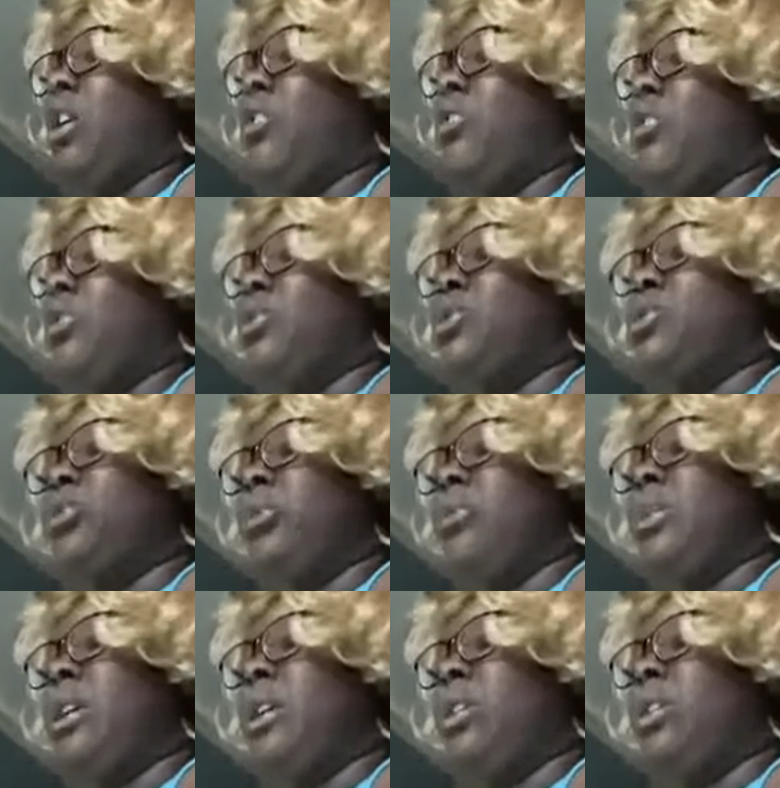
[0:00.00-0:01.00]
of a mature
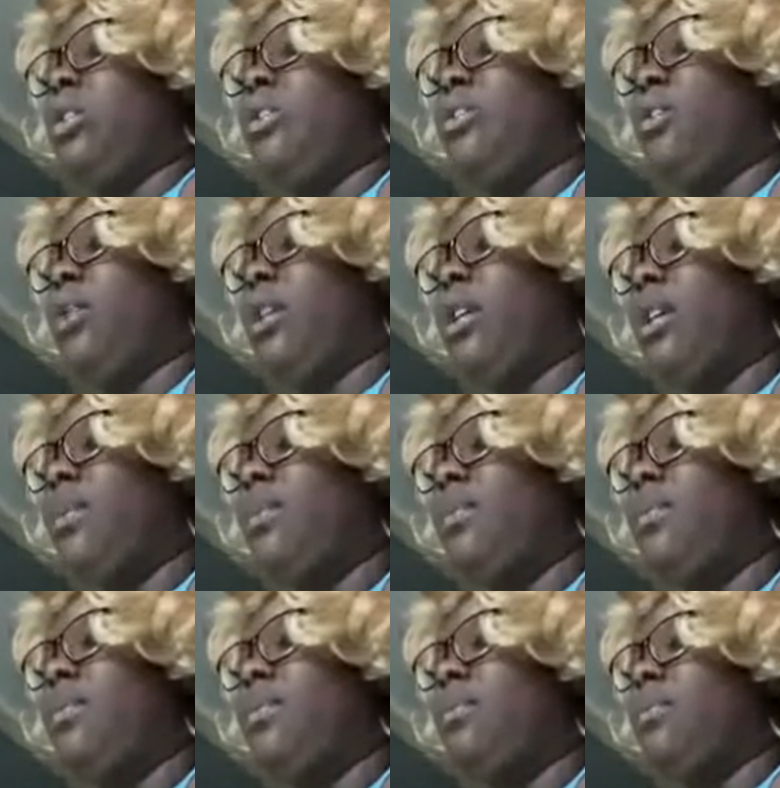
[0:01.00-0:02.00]
being on her forehead.
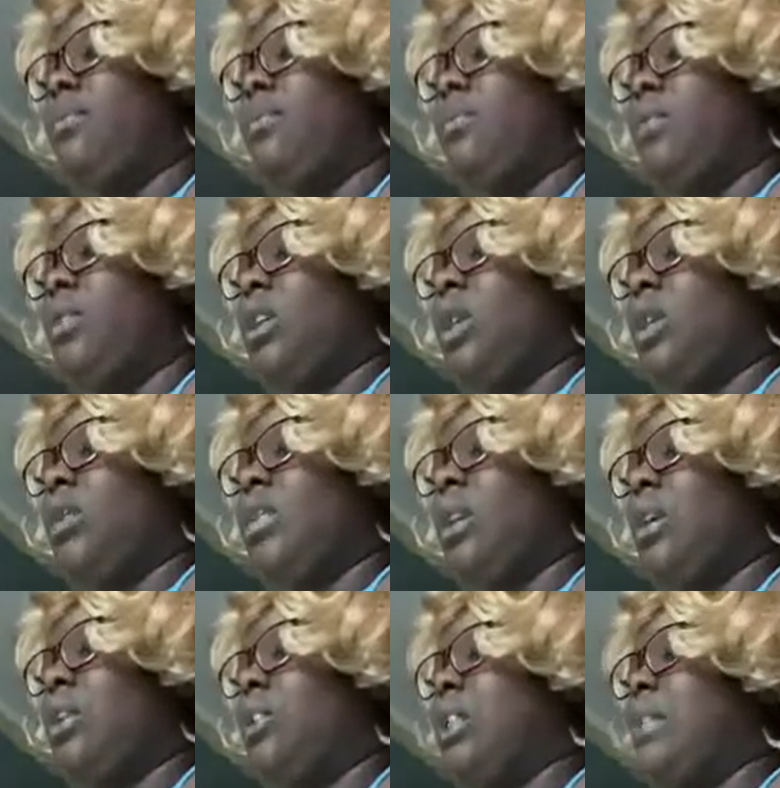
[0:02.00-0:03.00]

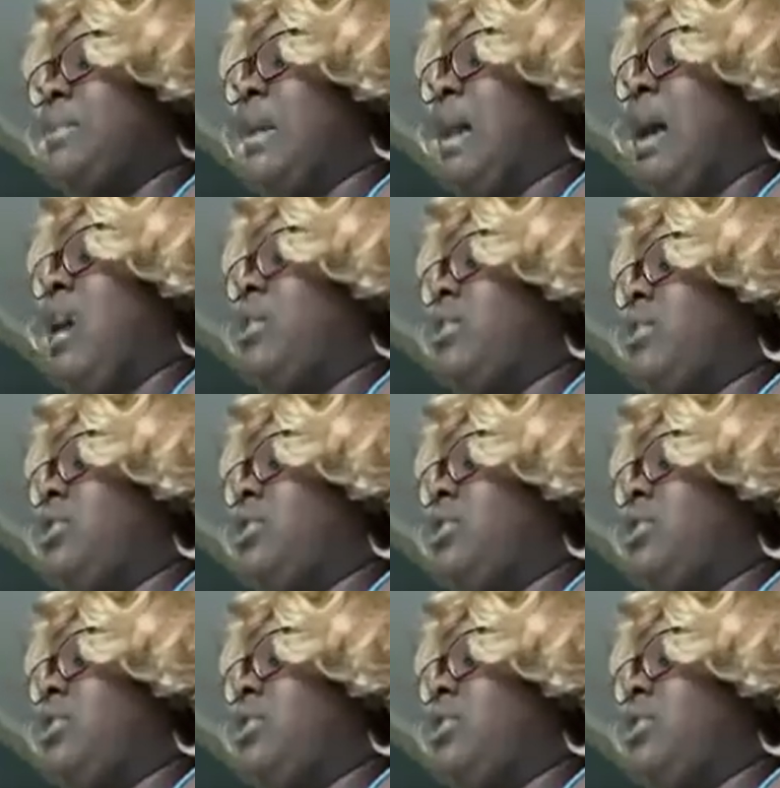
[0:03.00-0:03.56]
Without her smile and the